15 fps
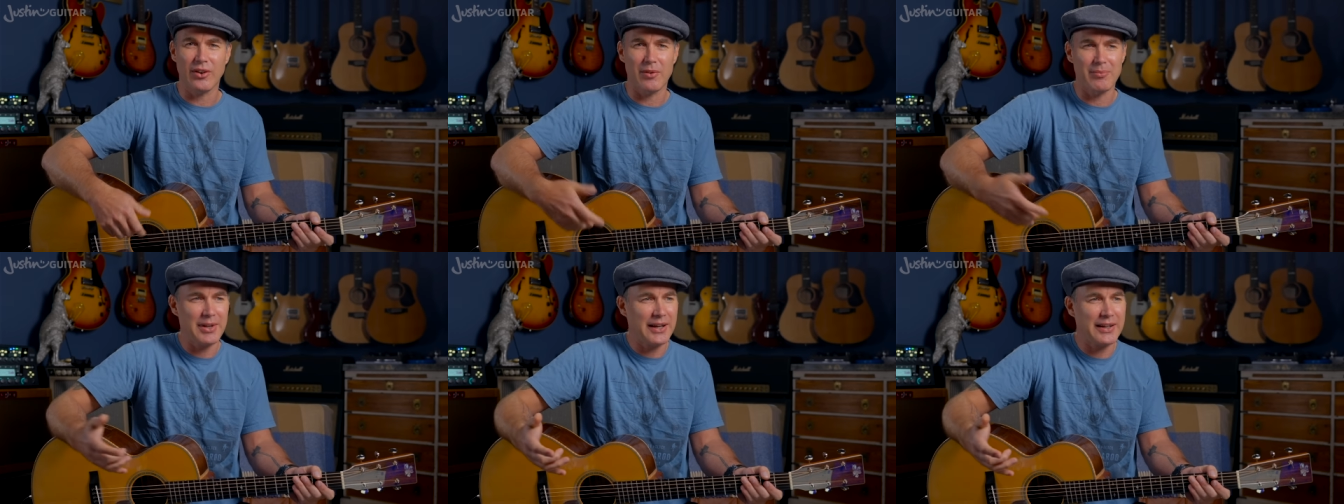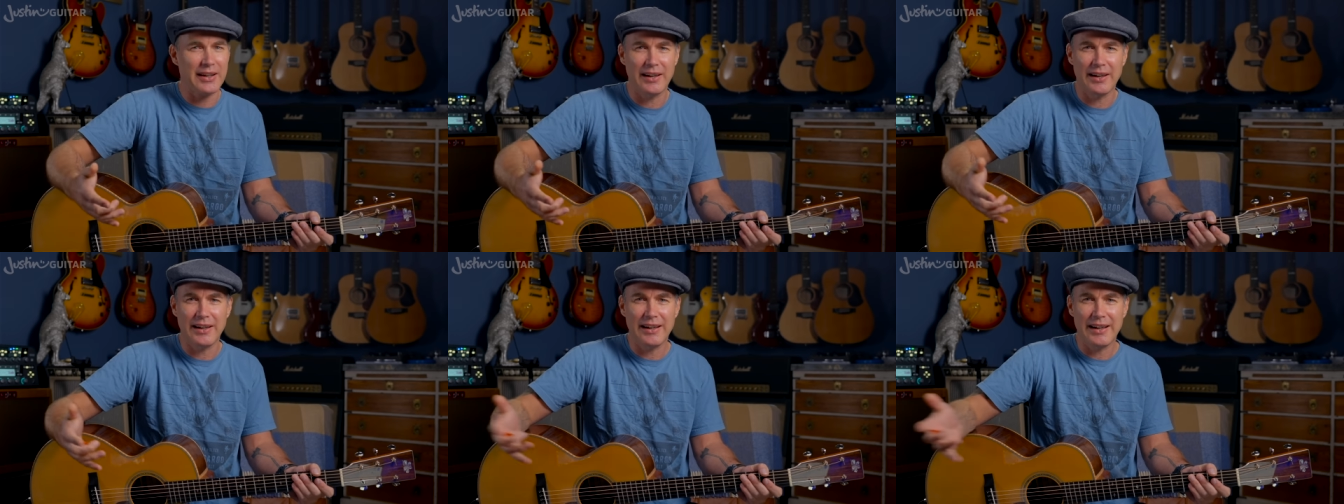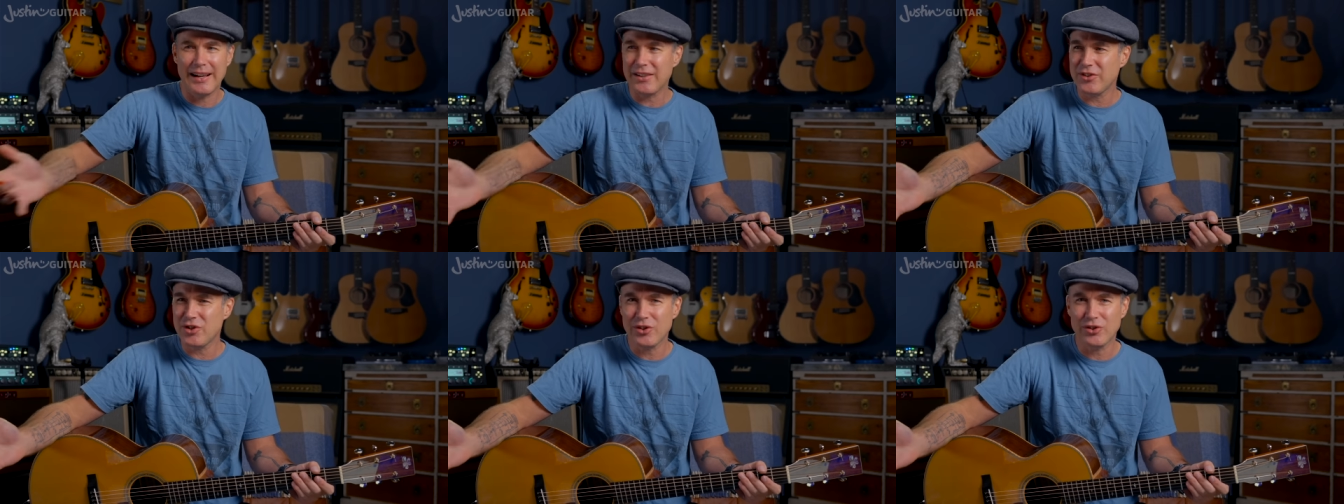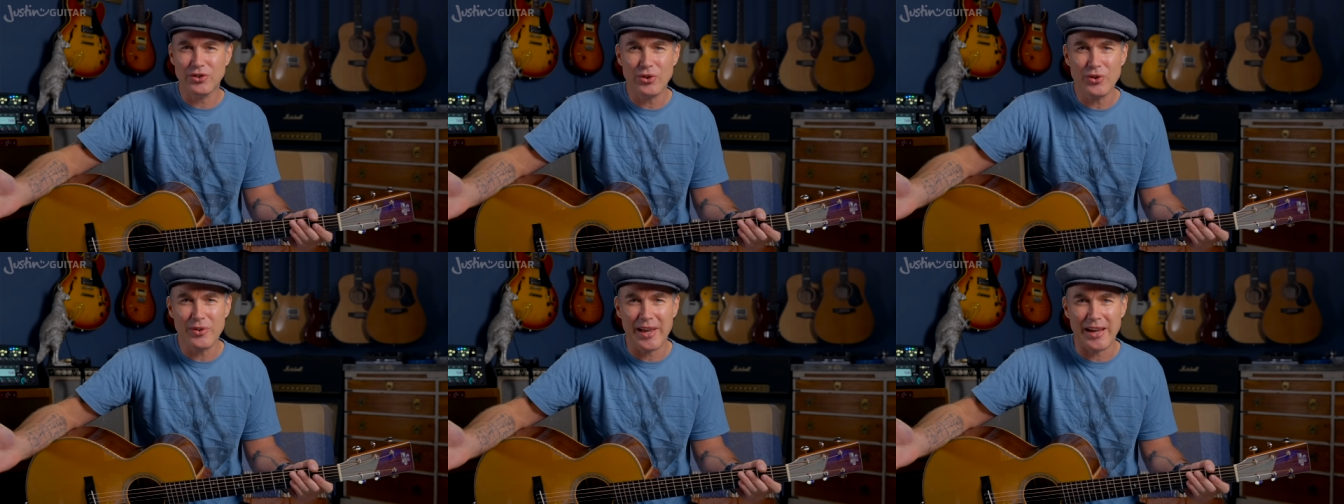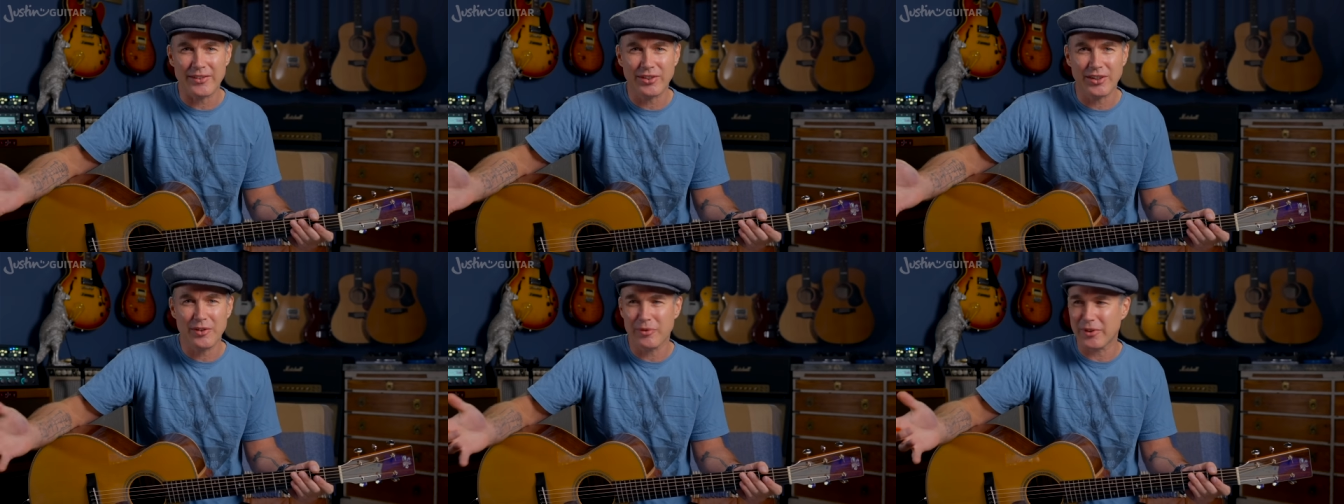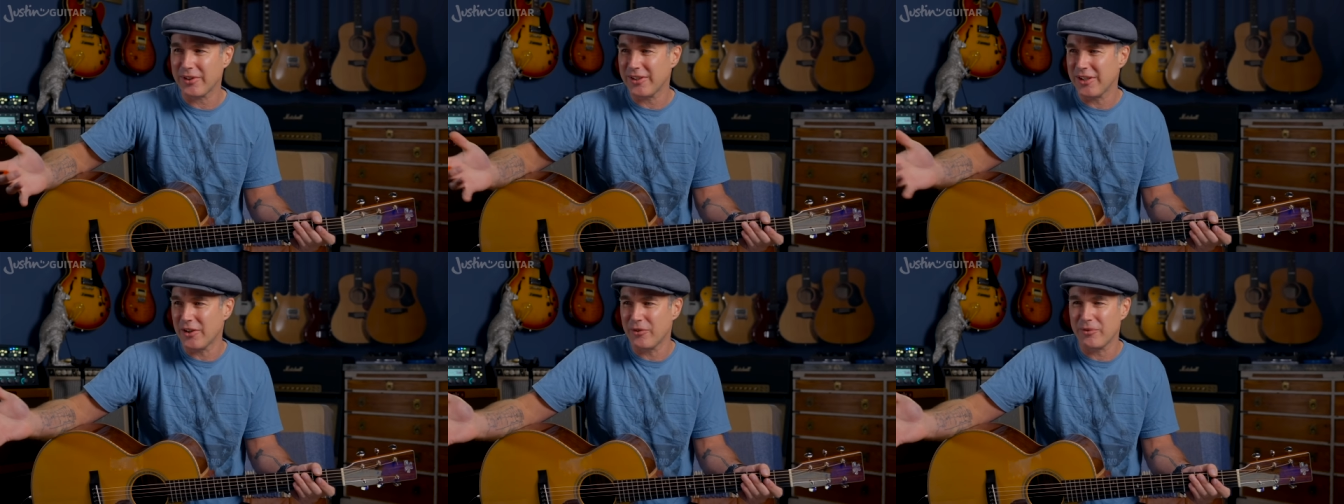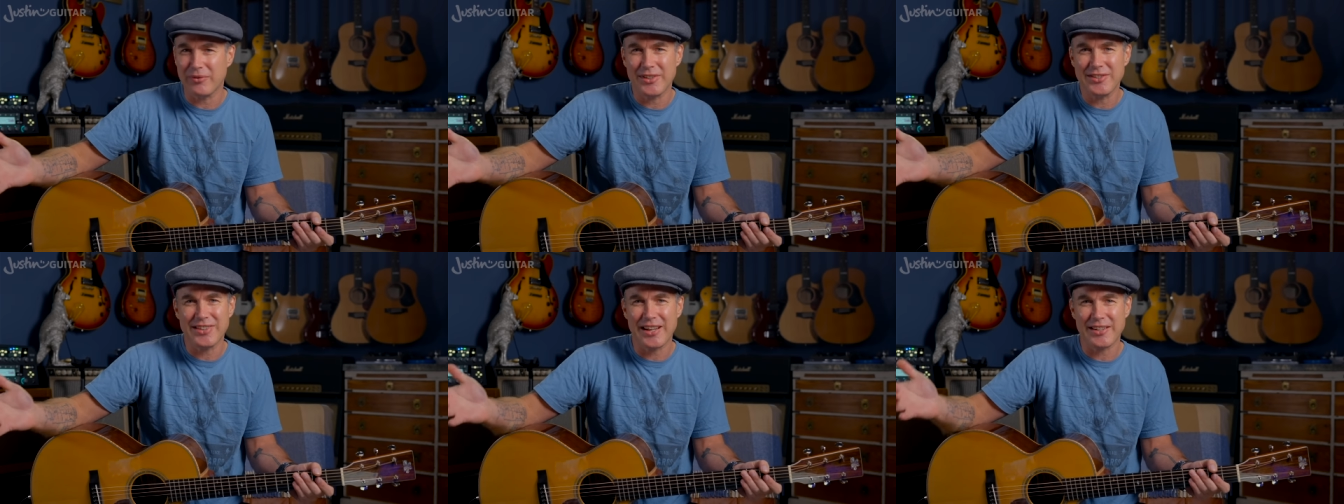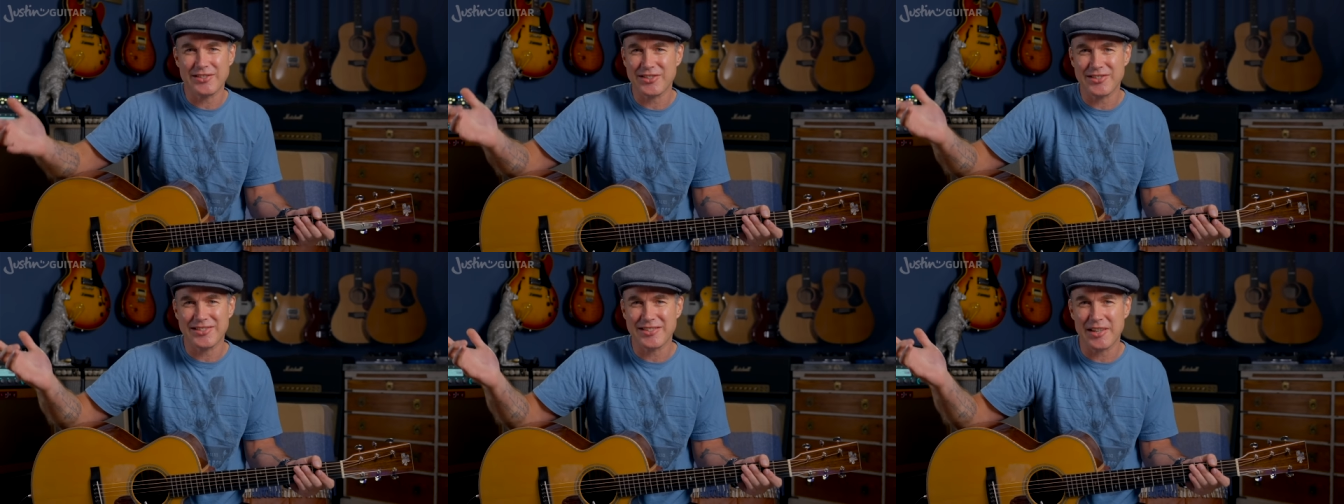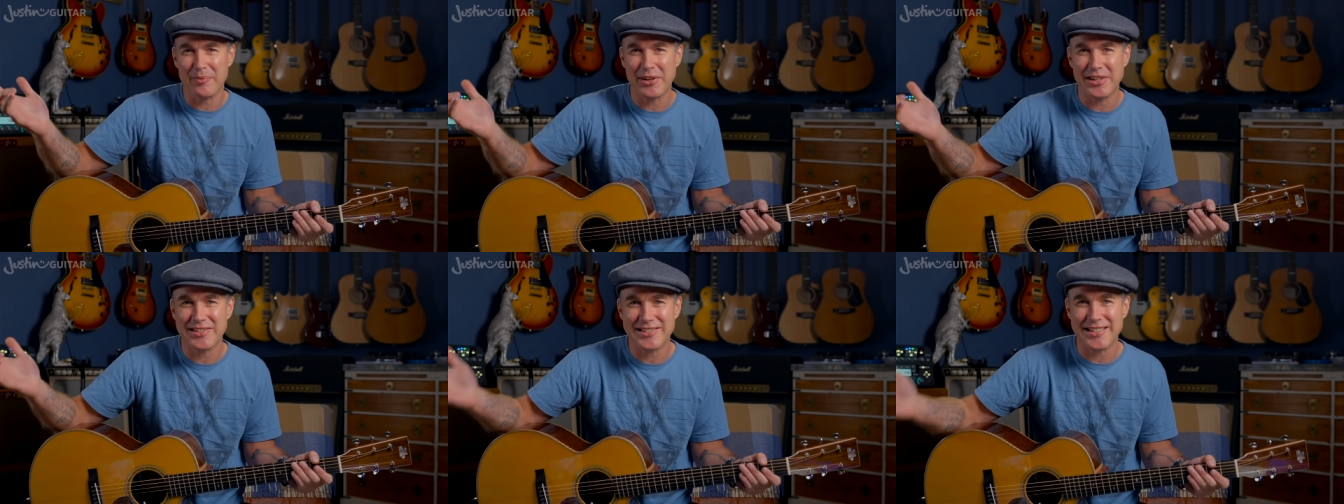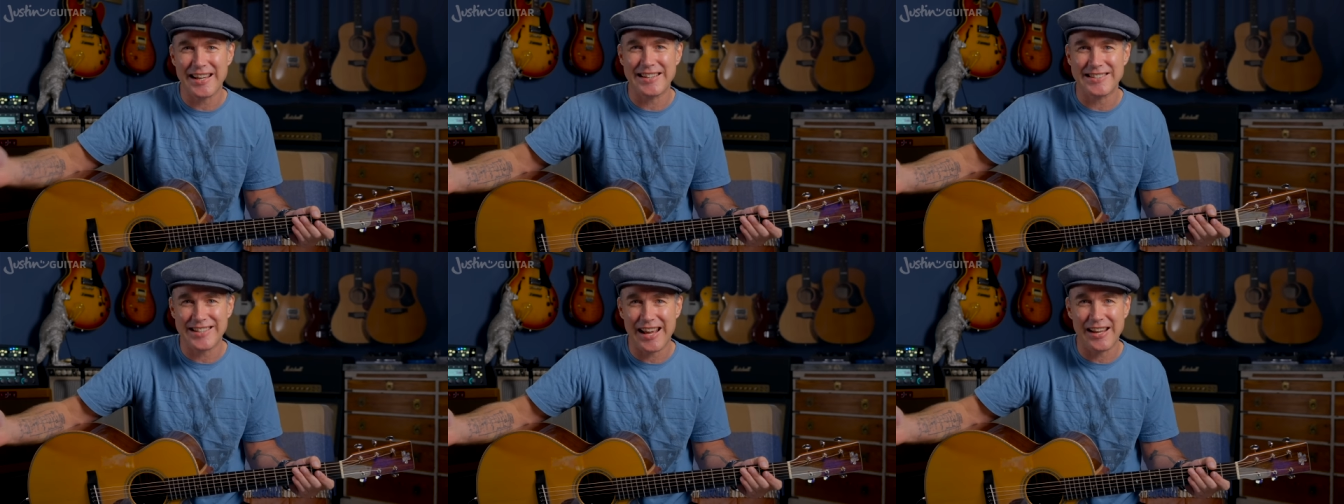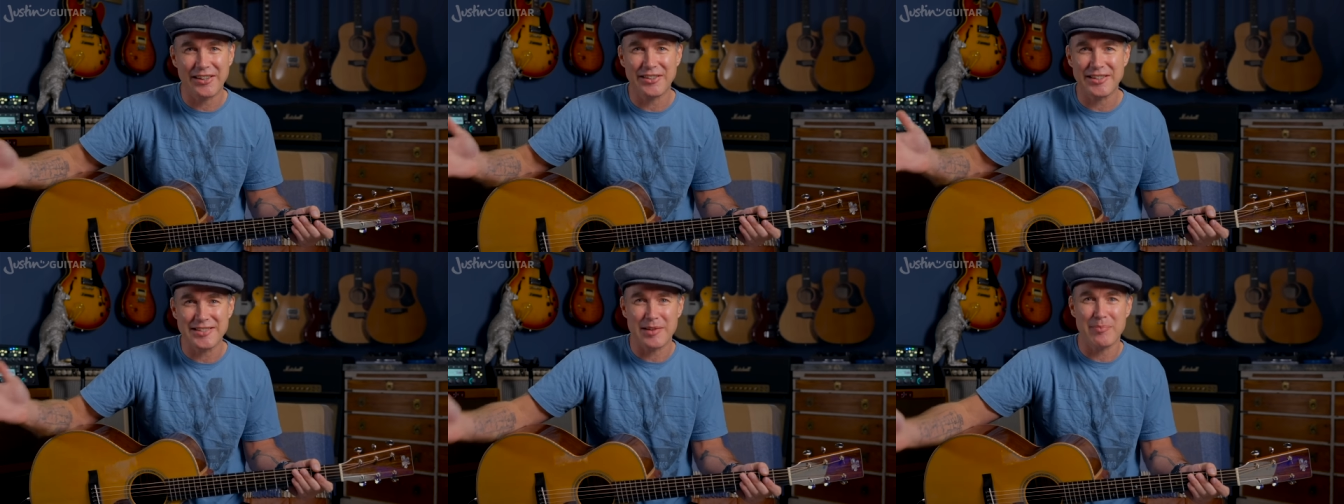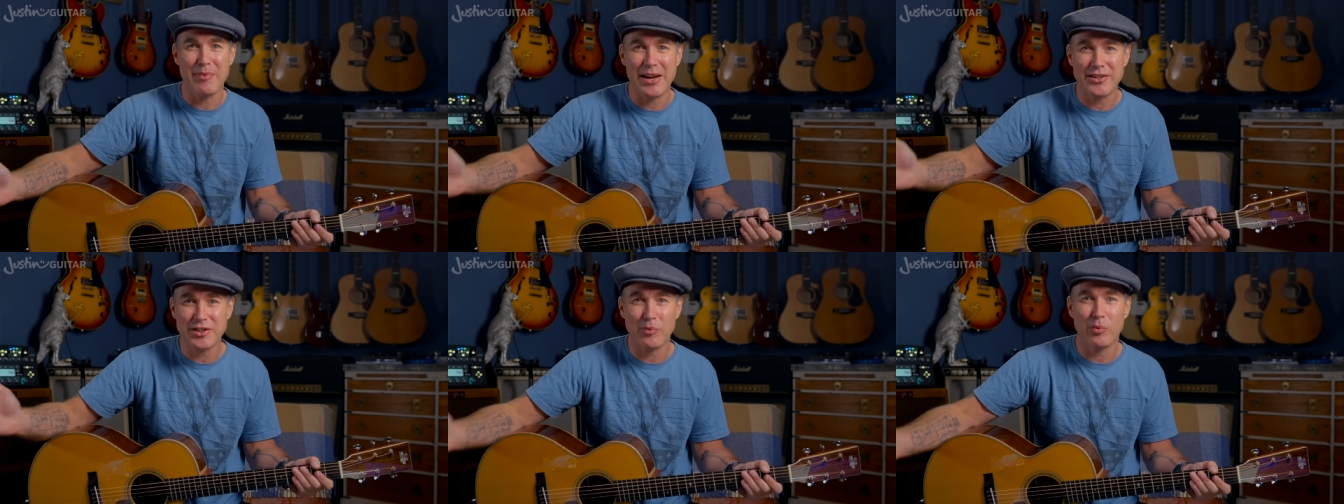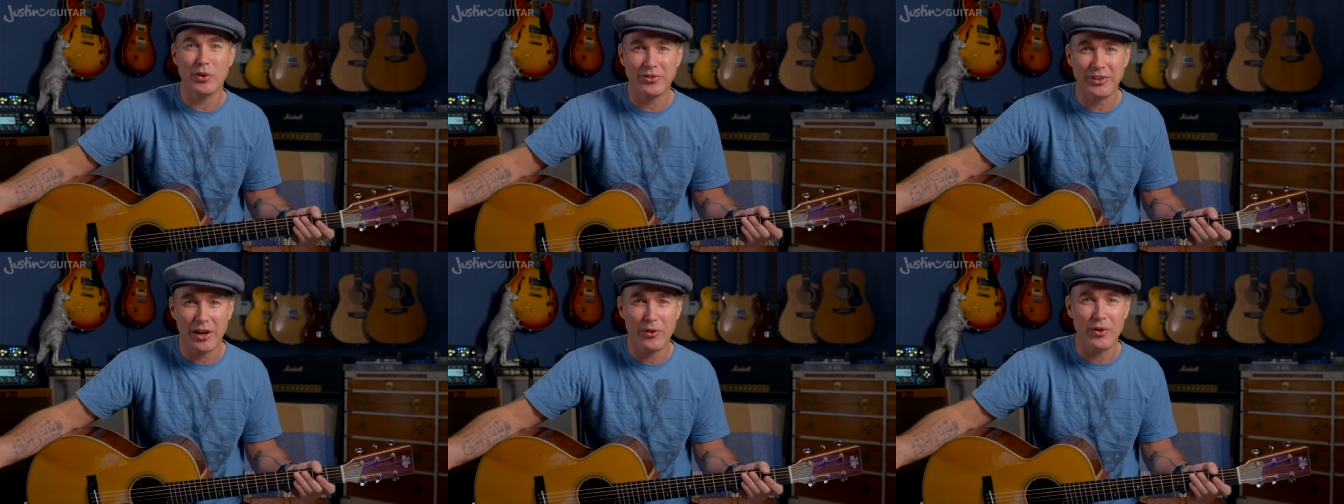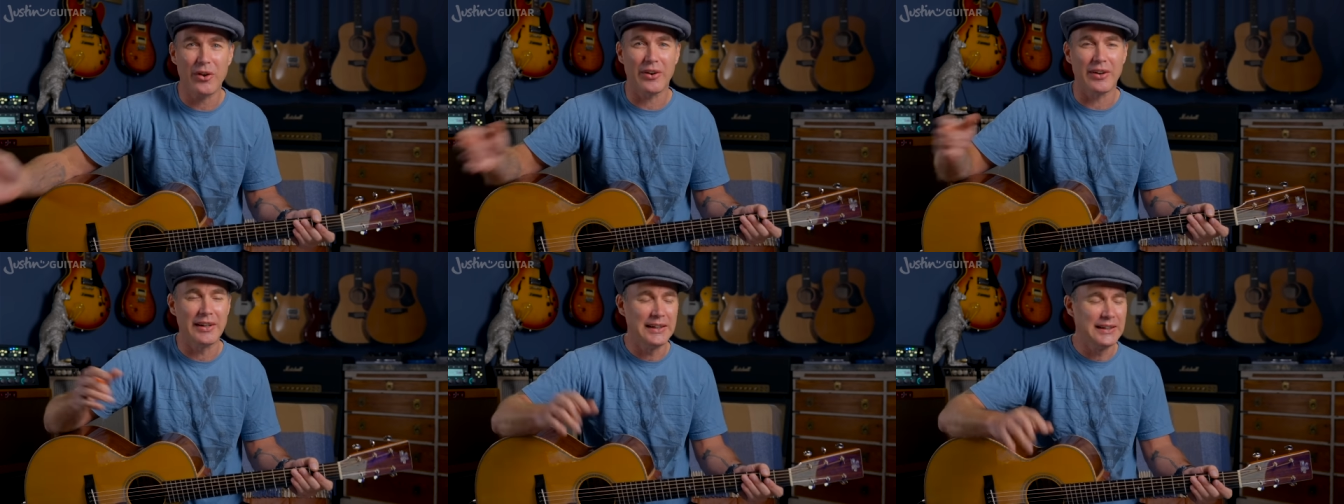I'm like, how'd you do that? Sort of, you know, is that just some insane talent? Is it magic? What's going on?